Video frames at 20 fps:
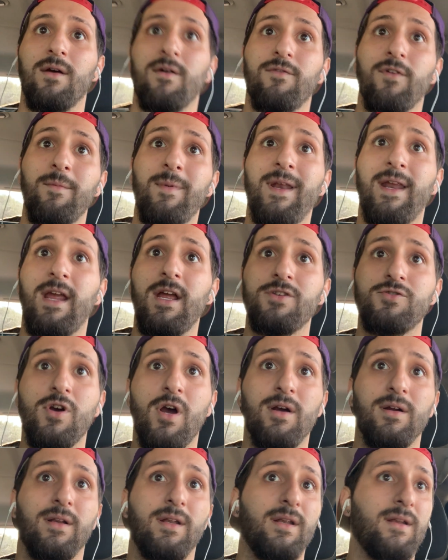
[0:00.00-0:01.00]
for me to get
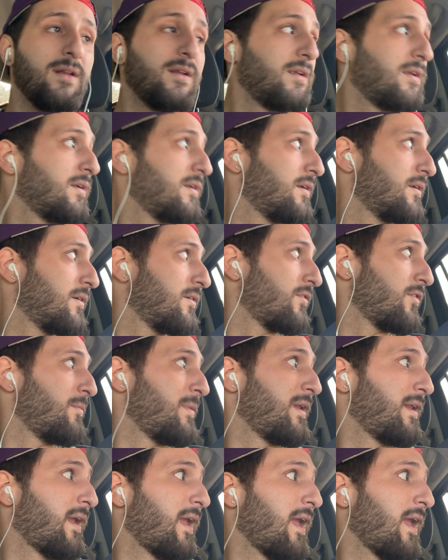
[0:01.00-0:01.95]
drugs, for me to